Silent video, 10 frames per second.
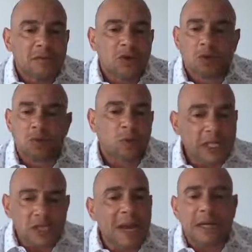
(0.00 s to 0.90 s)
you're
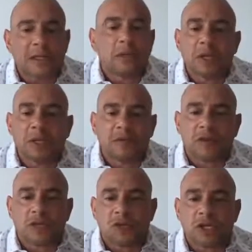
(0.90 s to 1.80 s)
right smack in the middle of
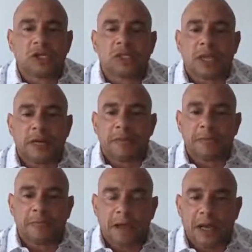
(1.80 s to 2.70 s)
construction time
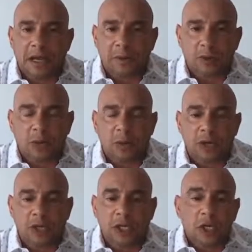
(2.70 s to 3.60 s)
at
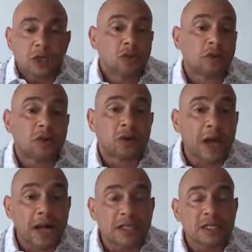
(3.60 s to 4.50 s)
Brightwater. So
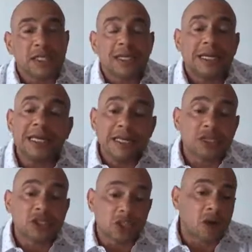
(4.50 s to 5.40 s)
for us,
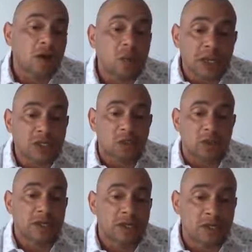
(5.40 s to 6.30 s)
Eden Shaw and
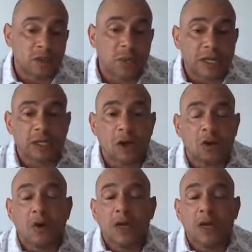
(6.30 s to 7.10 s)
Westport is the way to go.